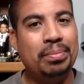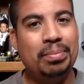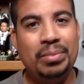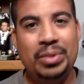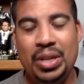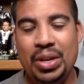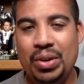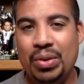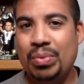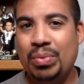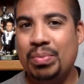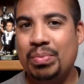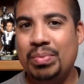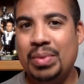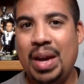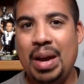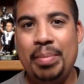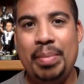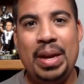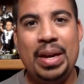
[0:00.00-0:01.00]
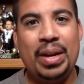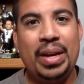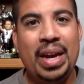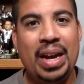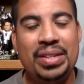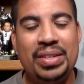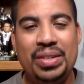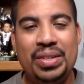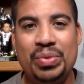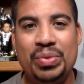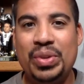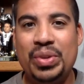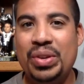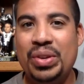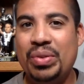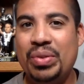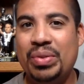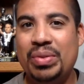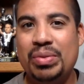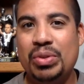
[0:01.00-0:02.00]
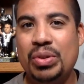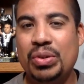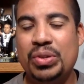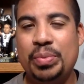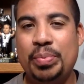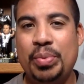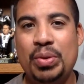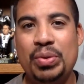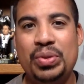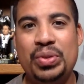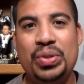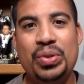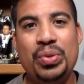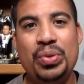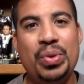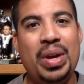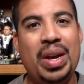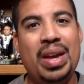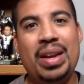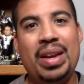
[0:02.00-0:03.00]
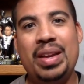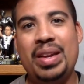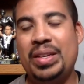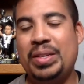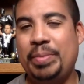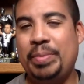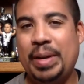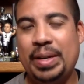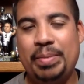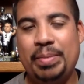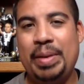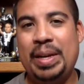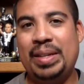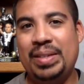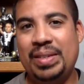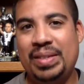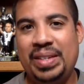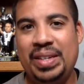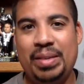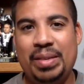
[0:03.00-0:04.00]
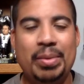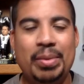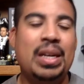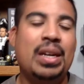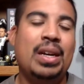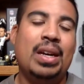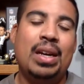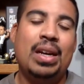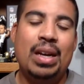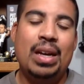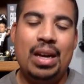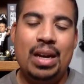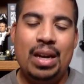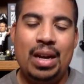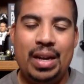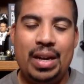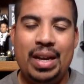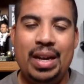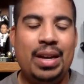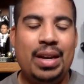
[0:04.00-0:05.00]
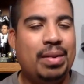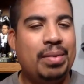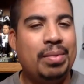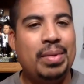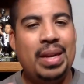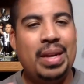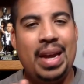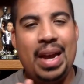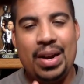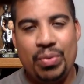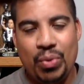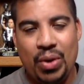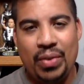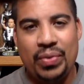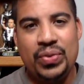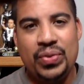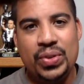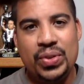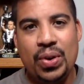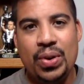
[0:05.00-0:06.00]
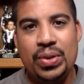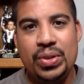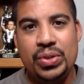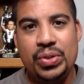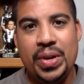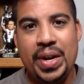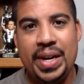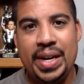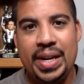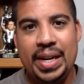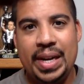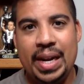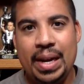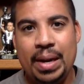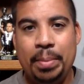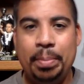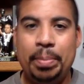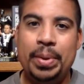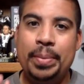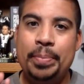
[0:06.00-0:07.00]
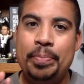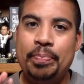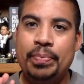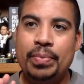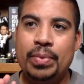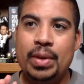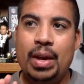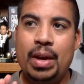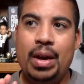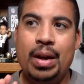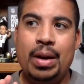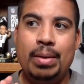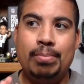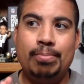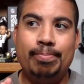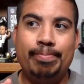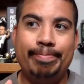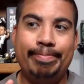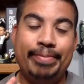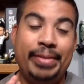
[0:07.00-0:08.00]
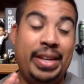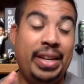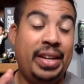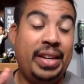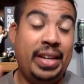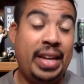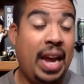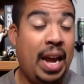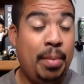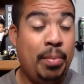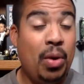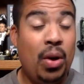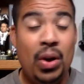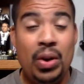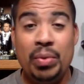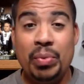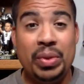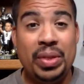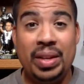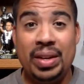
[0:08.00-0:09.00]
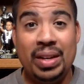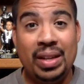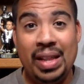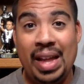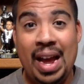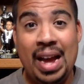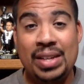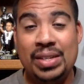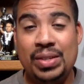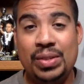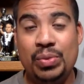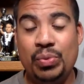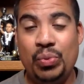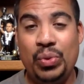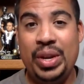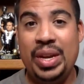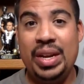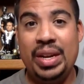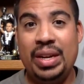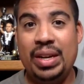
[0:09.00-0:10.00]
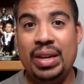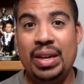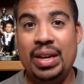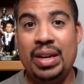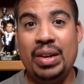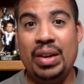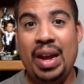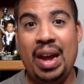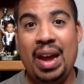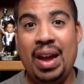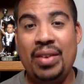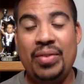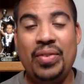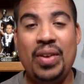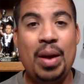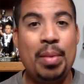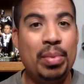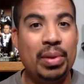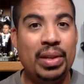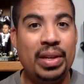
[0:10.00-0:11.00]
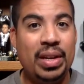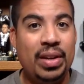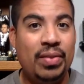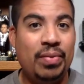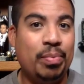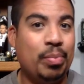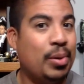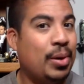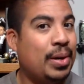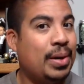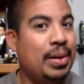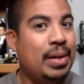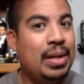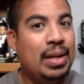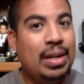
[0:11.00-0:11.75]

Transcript: you know, not make catches when you are supposed to, and then expect to make this team. Again, he had a rough start to training camp. He came on within the last week and a half, I believe, but